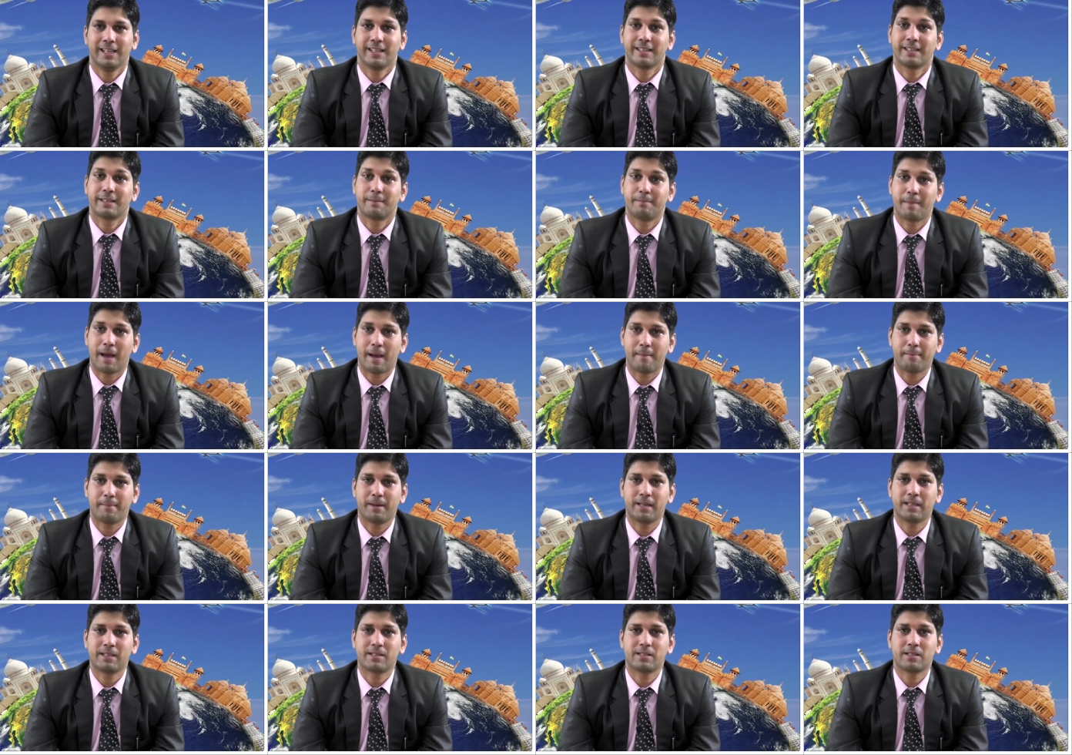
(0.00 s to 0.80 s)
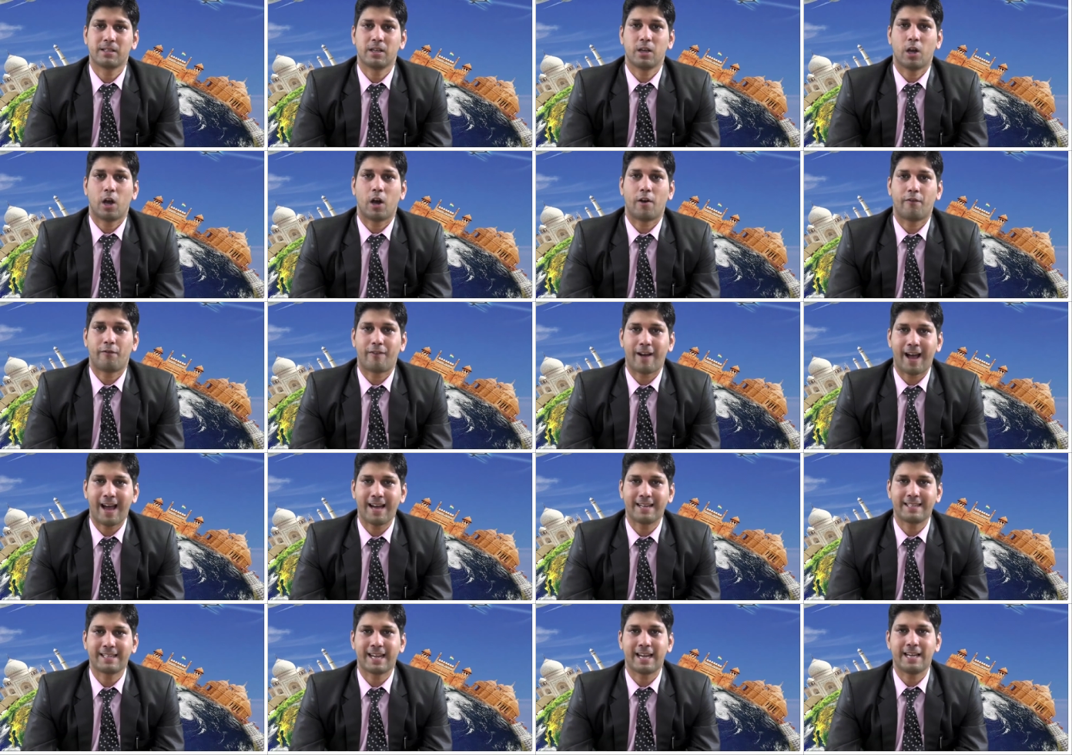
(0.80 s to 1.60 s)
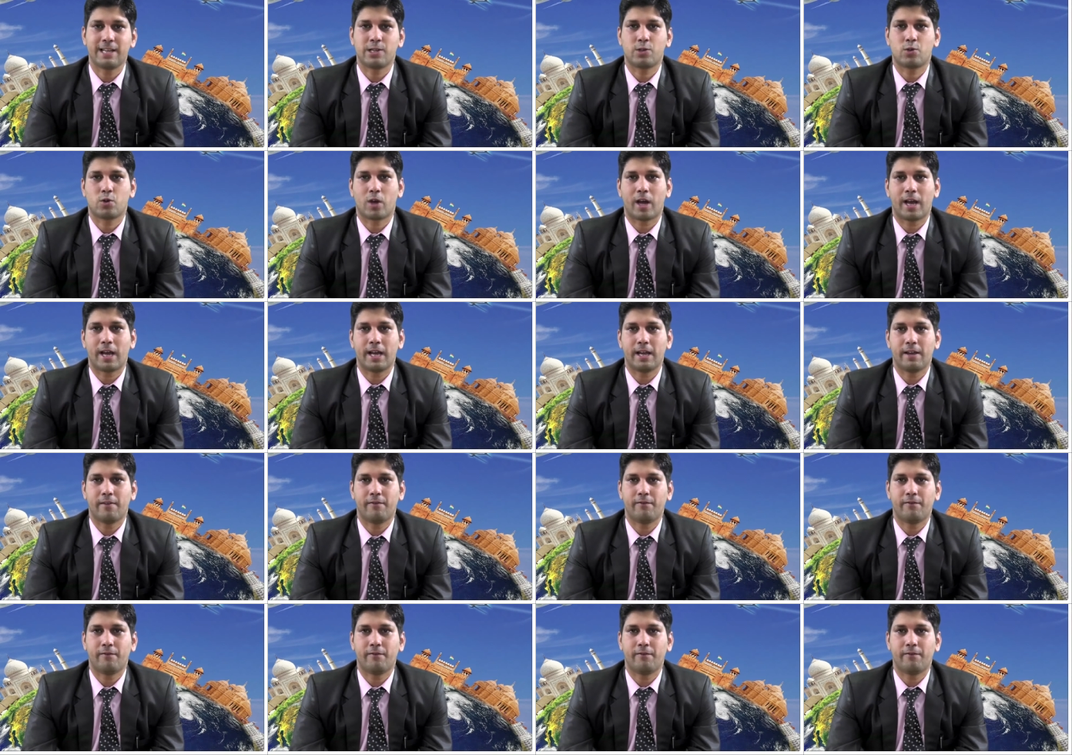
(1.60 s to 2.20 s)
The members of IATA enjoy